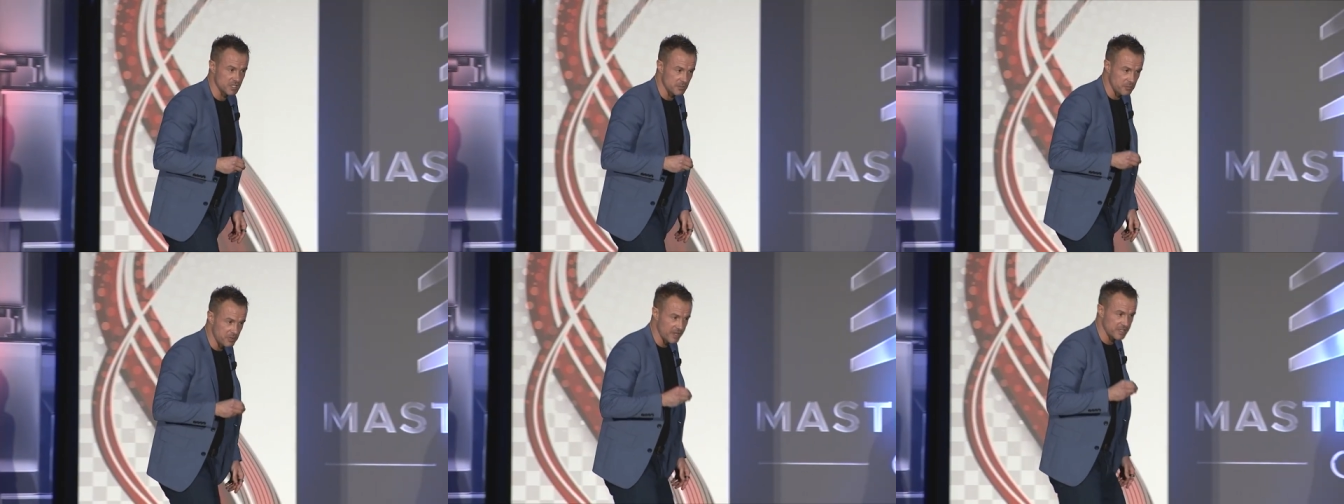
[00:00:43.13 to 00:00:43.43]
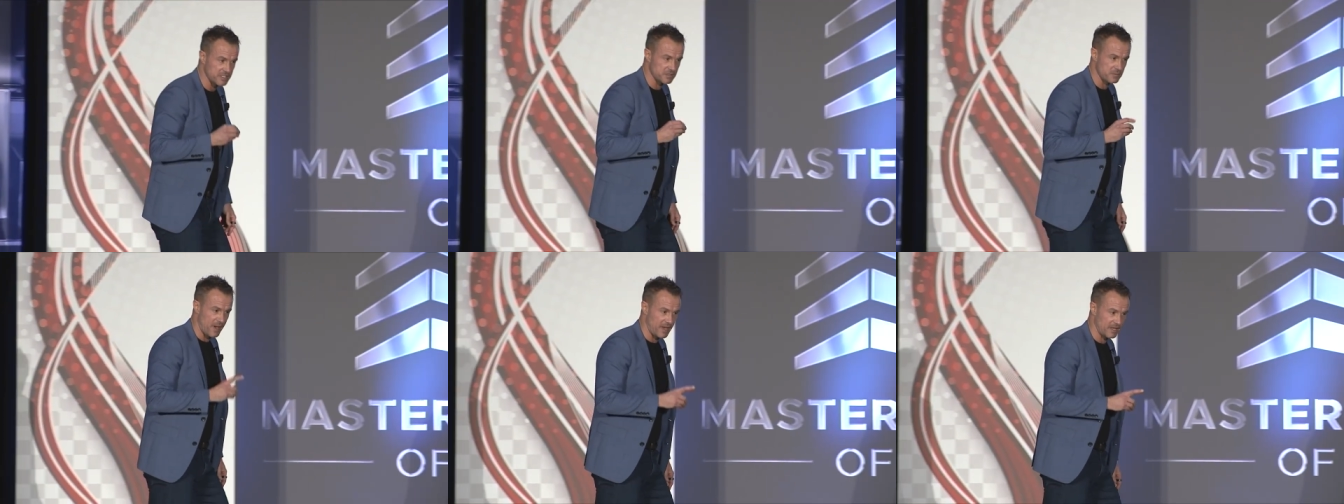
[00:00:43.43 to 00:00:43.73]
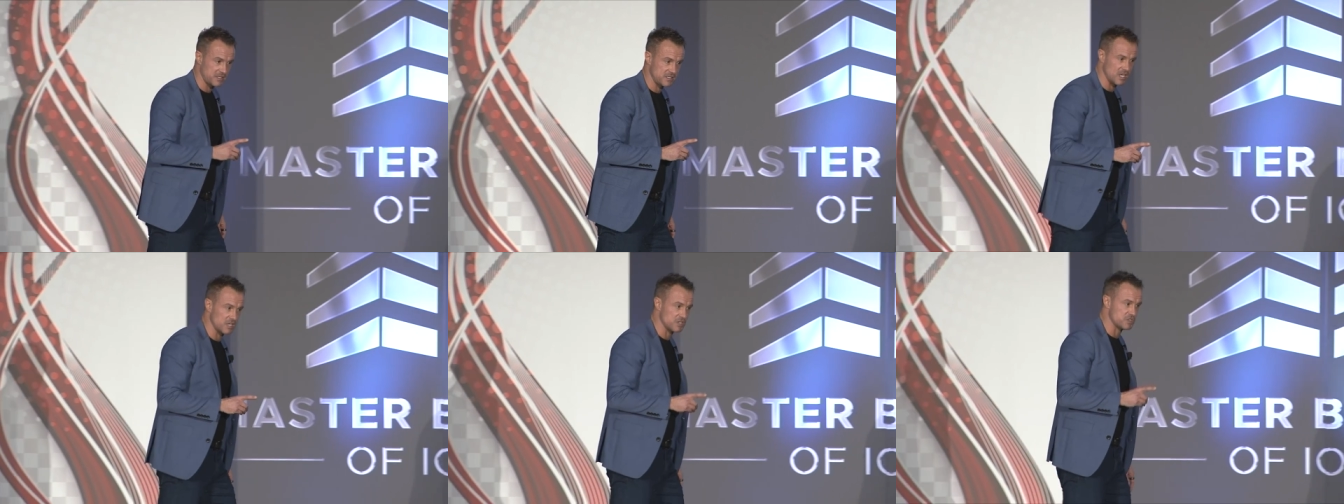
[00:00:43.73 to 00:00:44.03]
place my
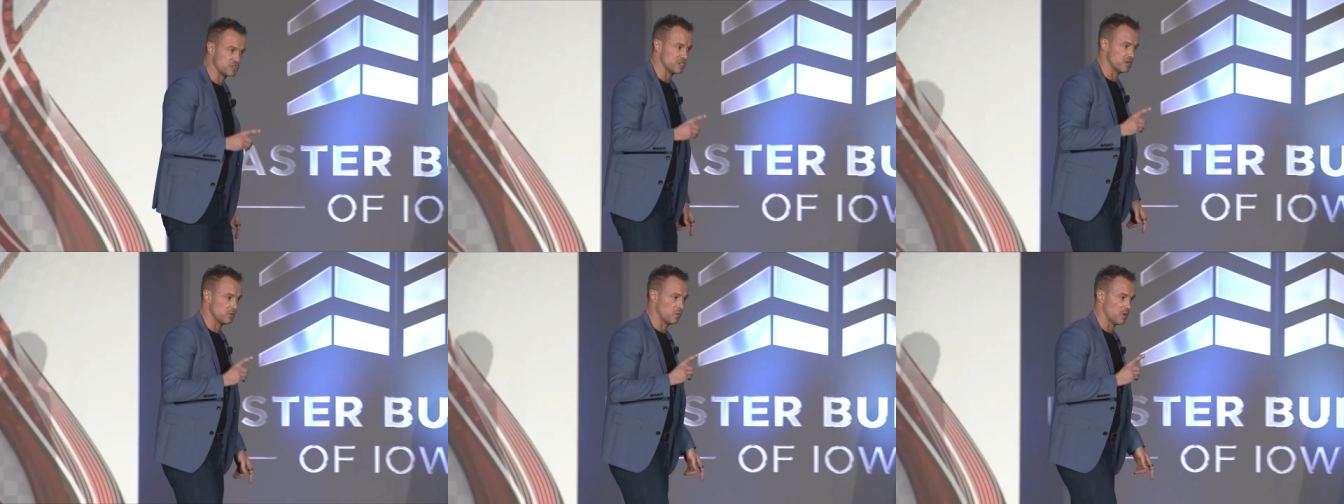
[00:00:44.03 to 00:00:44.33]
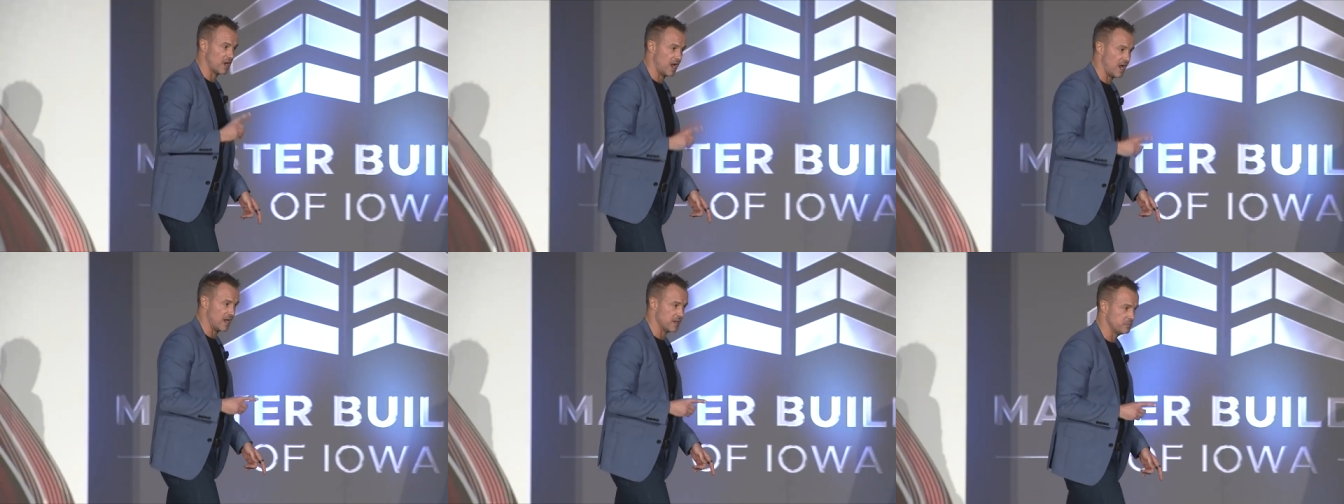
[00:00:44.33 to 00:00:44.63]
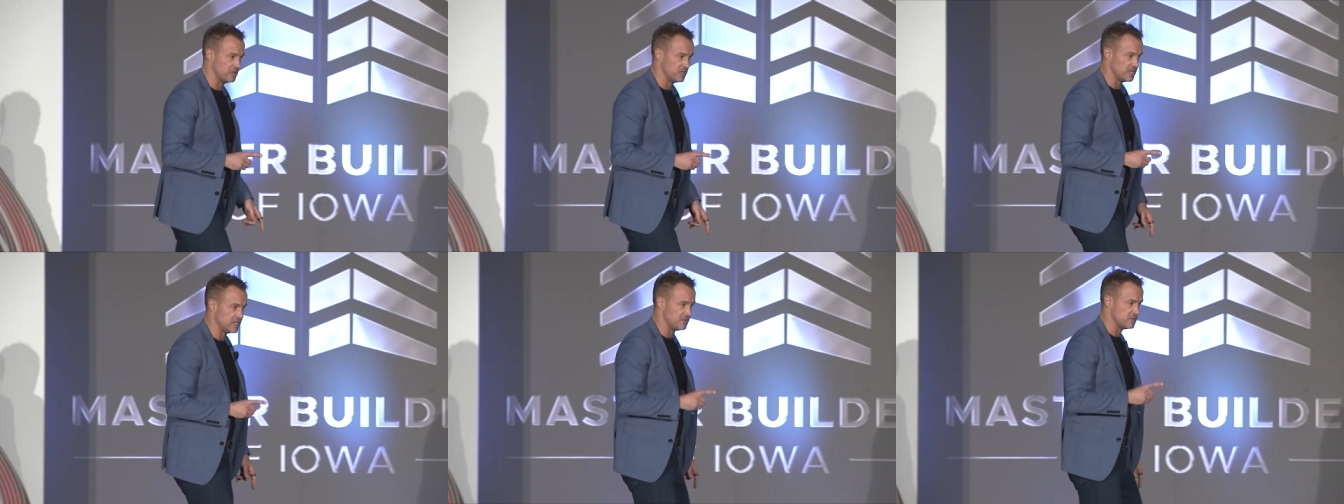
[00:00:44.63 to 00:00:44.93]
attention in what I
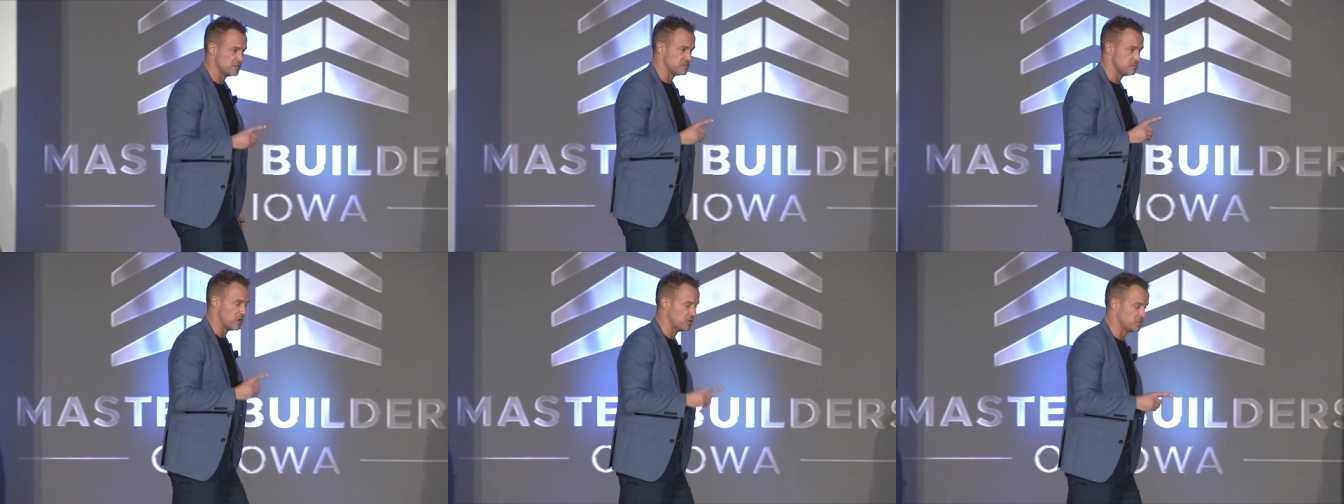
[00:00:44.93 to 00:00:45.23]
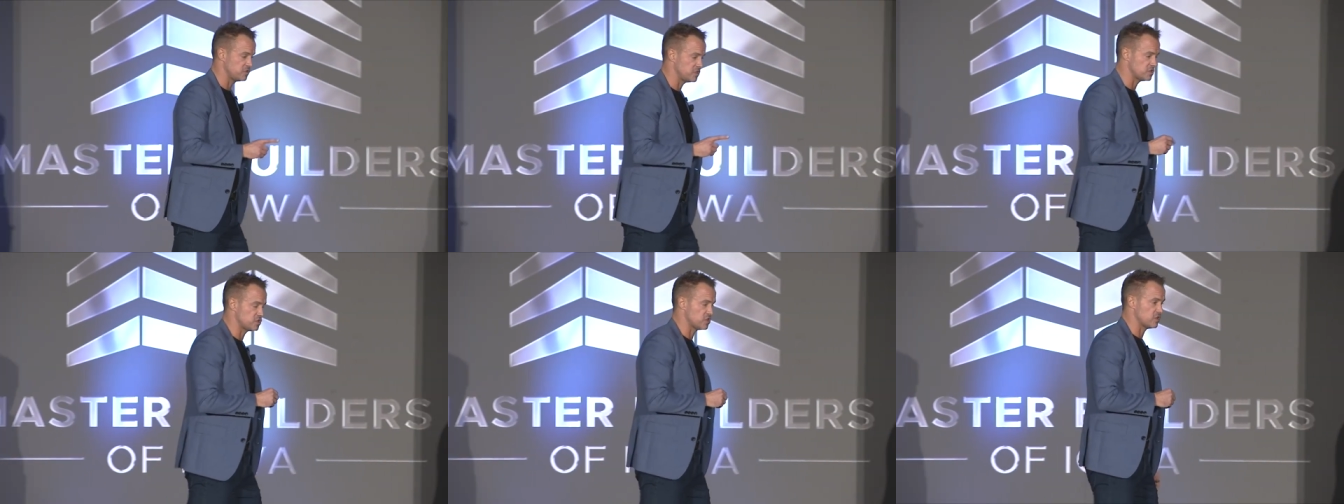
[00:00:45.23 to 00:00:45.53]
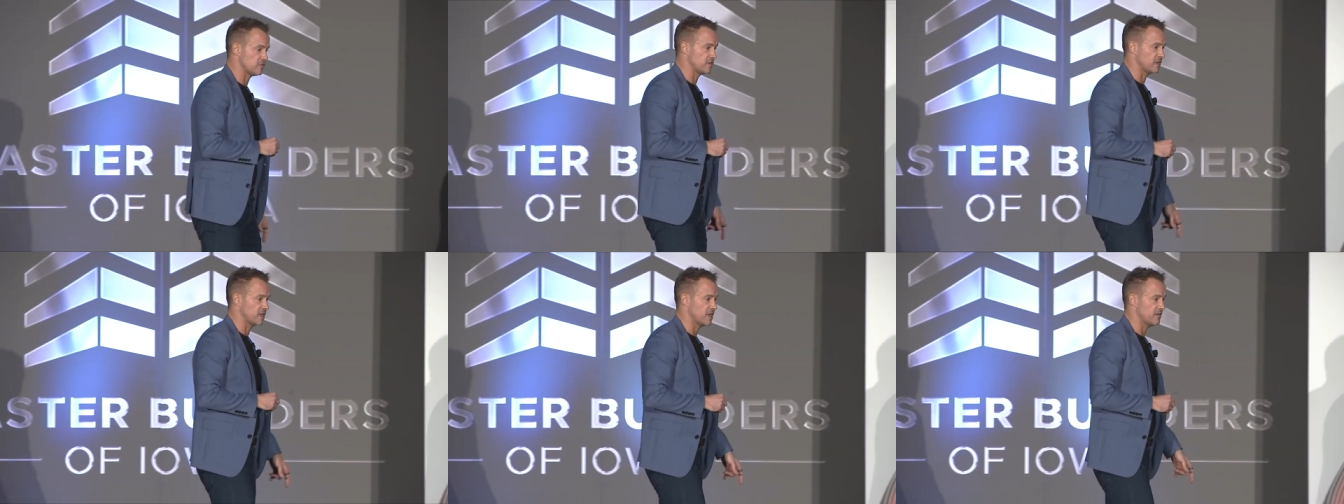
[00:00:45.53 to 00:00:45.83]
believe is most
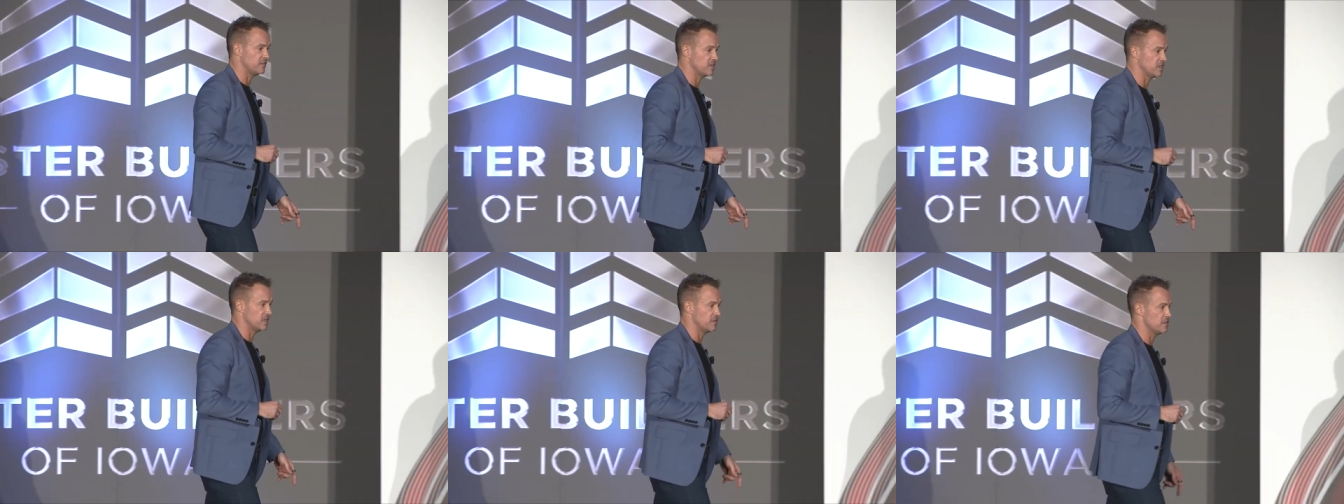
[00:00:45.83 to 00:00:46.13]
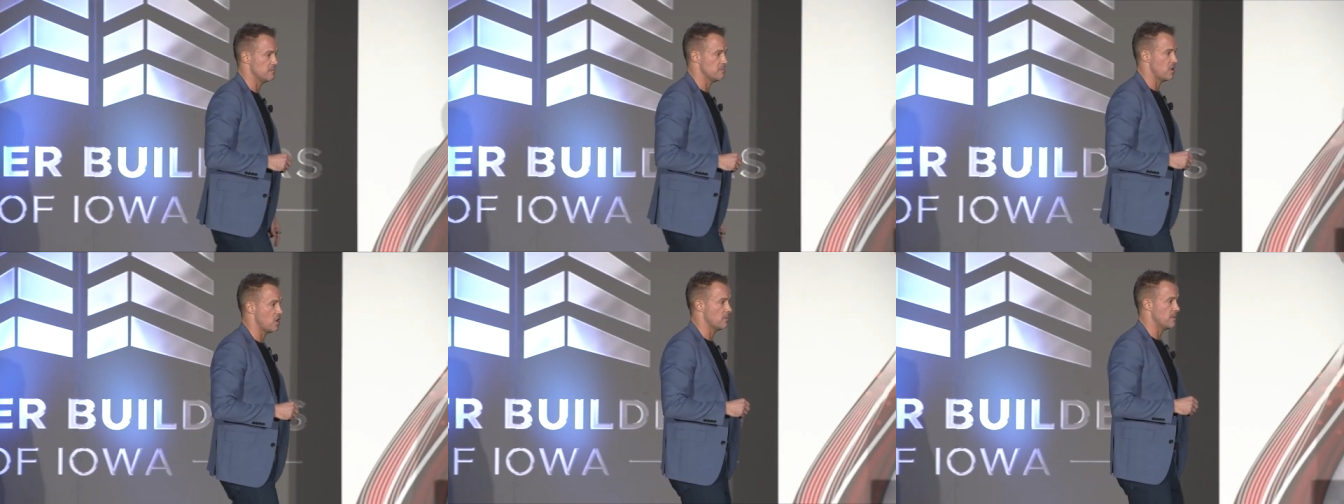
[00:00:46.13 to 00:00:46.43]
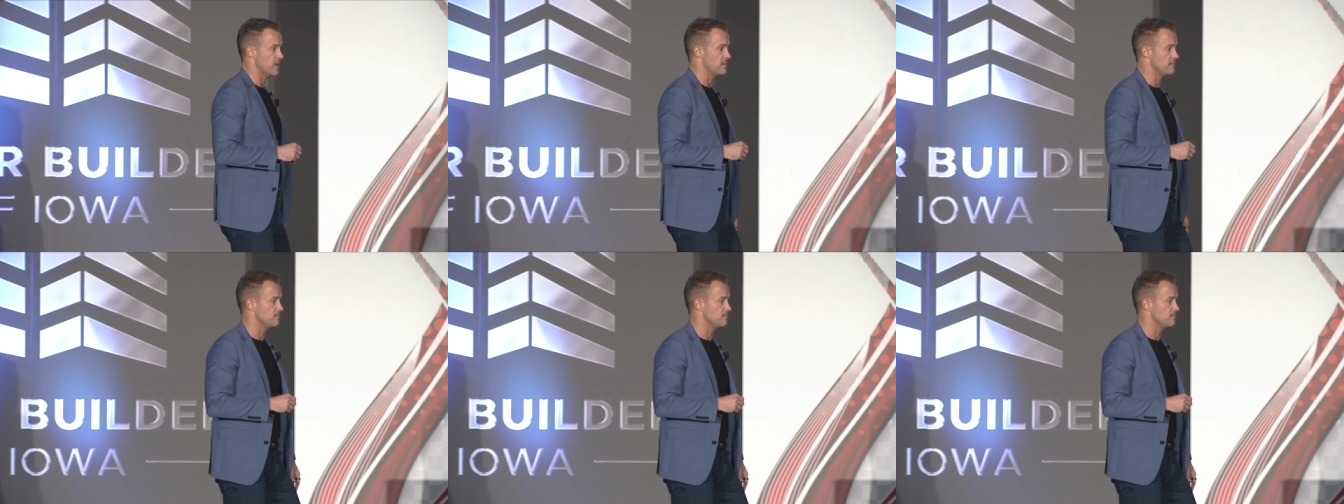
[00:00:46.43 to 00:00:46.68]
deserving of it in the moment?